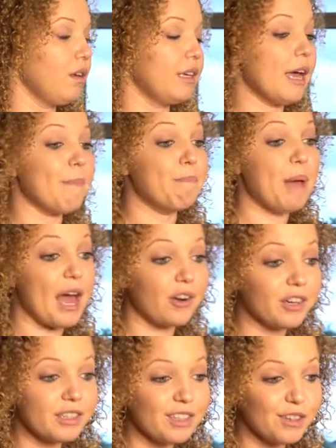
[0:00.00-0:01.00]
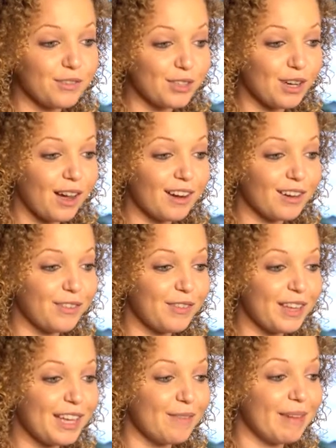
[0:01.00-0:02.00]
get better in their
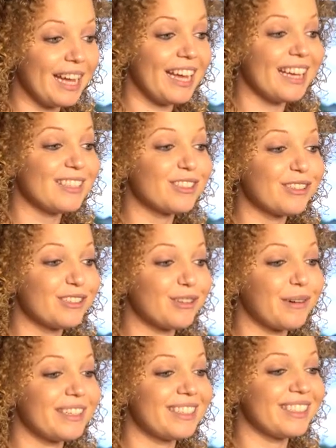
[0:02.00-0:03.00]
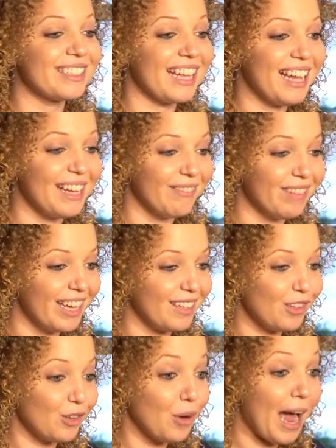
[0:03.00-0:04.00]
photography. And my answer is always the same. Like,
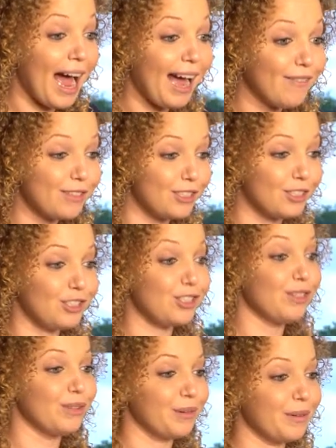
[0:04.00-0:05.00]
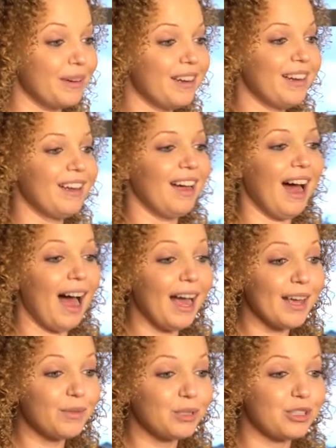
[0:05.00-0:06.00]
you have to shoot.
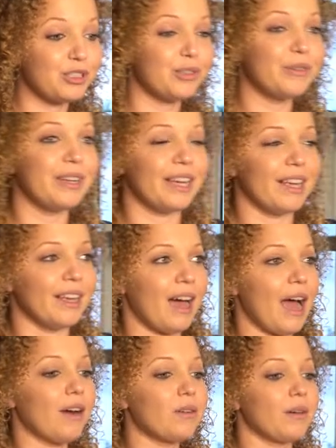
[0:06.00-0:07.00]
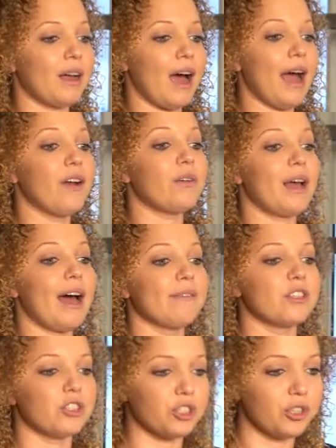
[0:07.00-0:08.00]
I was shooting. I don't have
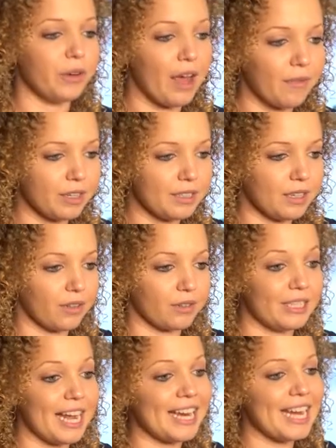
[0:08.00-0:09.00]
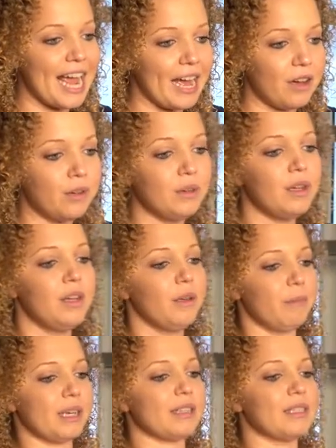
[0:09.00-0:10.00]
to shoot every single day now
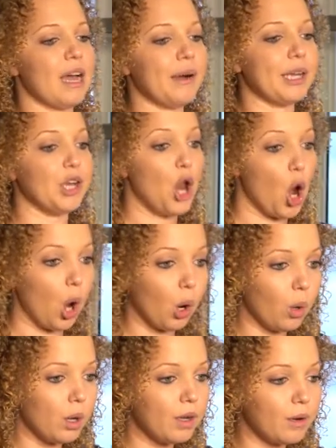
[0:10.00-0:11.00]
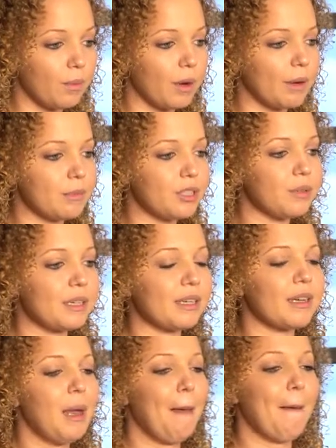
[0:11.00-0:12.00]
because now I know what I'm
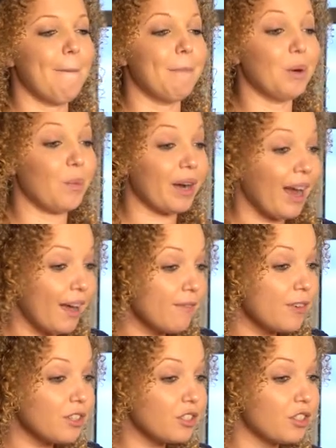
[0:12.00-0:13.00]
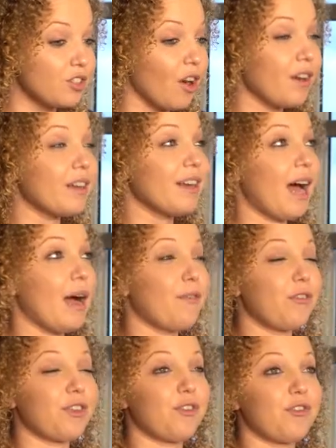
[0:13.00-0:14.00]
doing. But when I first started,
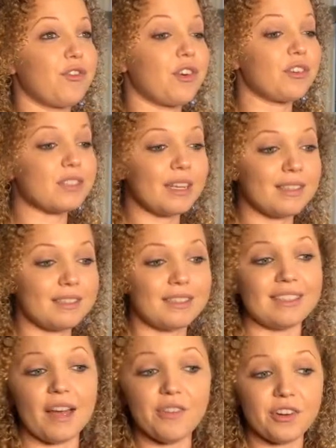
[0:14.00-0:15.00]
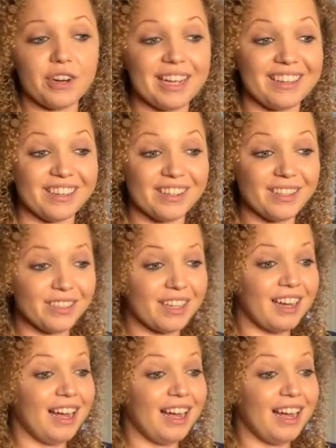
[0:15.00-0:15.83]
for the first like 7 or 8 years,